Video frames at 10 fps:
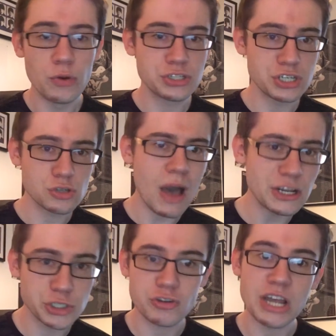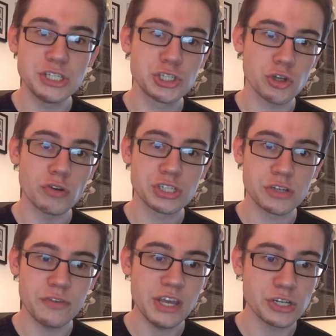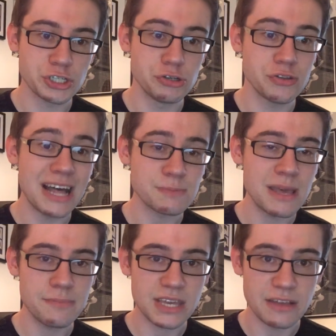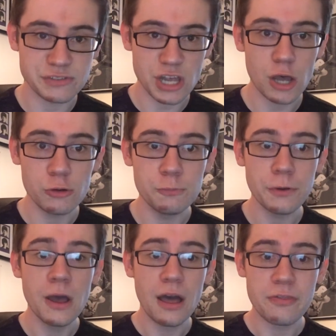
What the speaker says: which is quite a strange choice to reissue, so that maybe gives hope